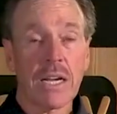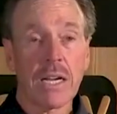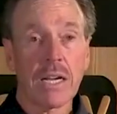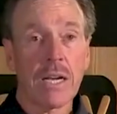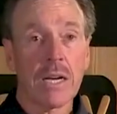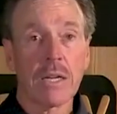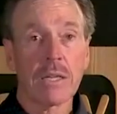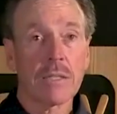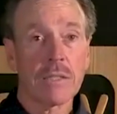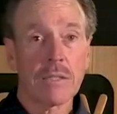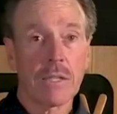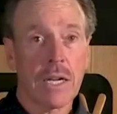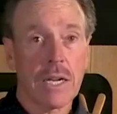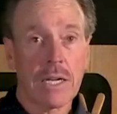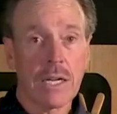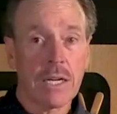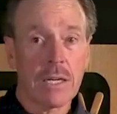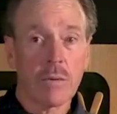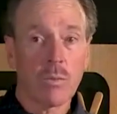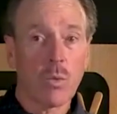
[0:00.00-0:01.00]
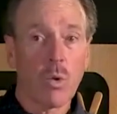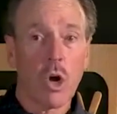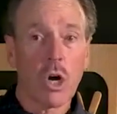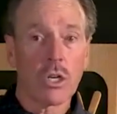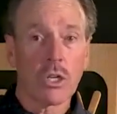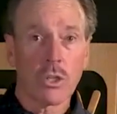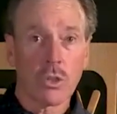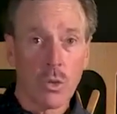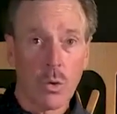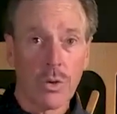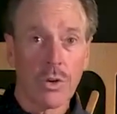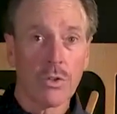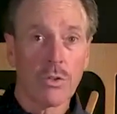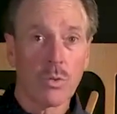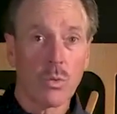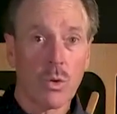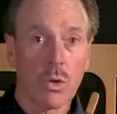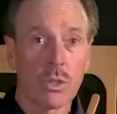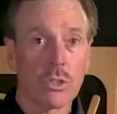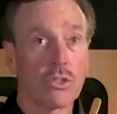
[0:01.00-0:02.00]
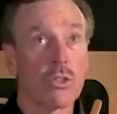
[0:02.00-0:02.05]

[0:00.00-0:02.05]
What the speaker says: I gotta walk according to the word.